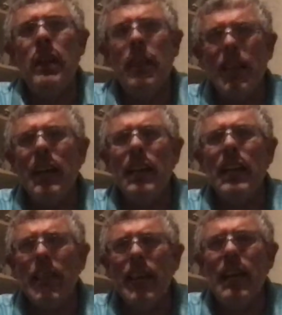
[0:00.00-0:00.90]
La
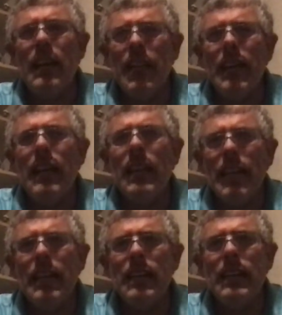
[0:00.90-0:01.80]
la la la
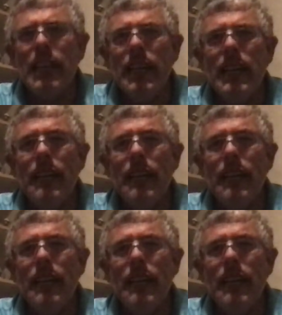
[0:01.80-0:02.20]
la la.